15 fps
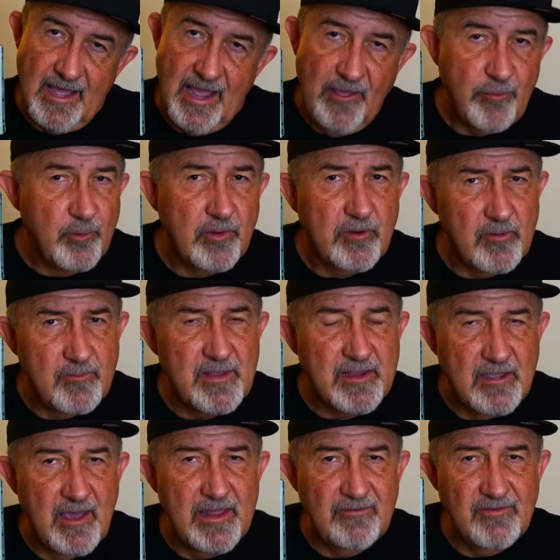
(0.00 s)
I thought it would be
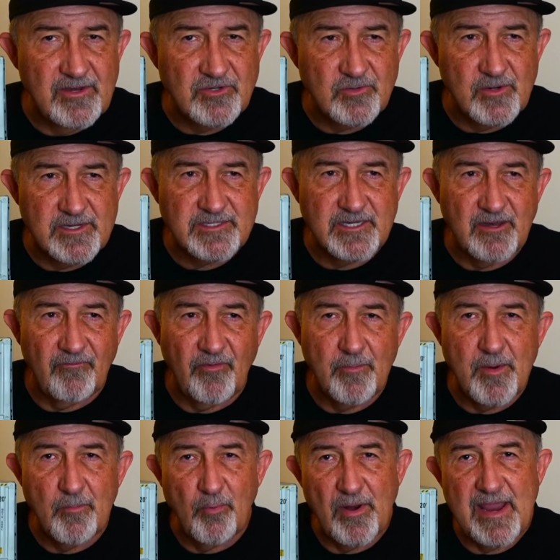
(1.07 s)
kind of interesting
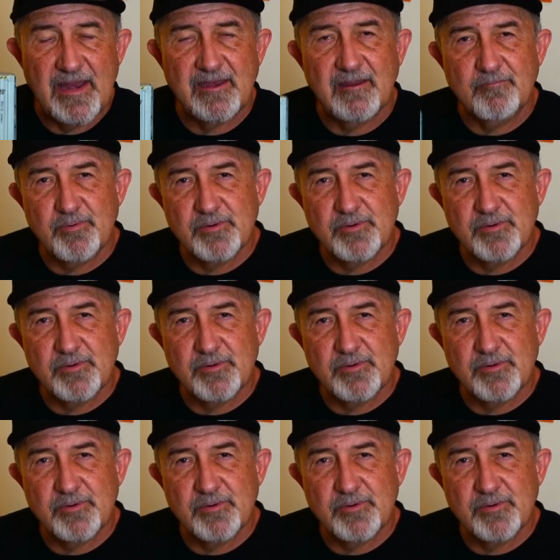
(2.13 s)
from a branding